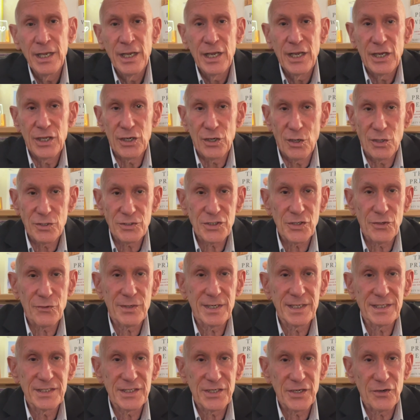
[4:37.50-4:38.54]
It also
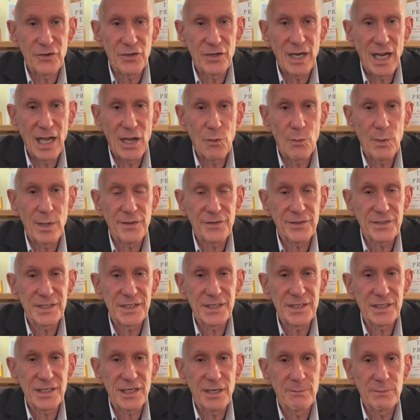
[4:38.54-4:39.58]
considered how well the
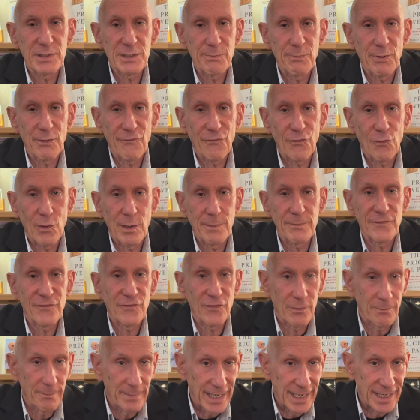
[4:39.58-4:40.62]
systems performed
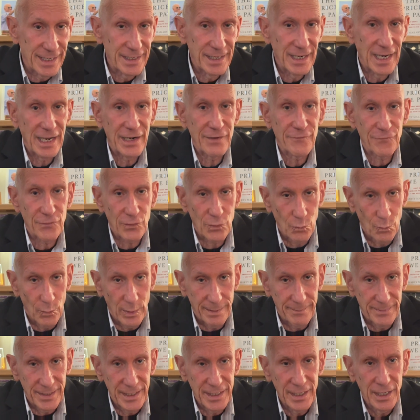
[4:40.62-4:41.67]
for men and for
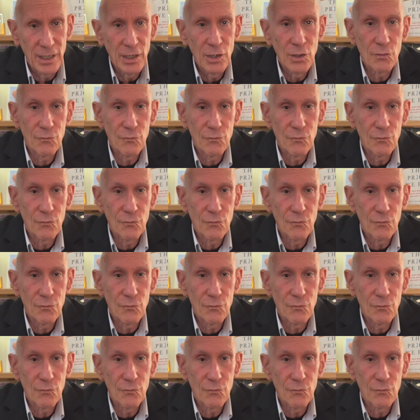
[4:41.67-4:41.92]
women,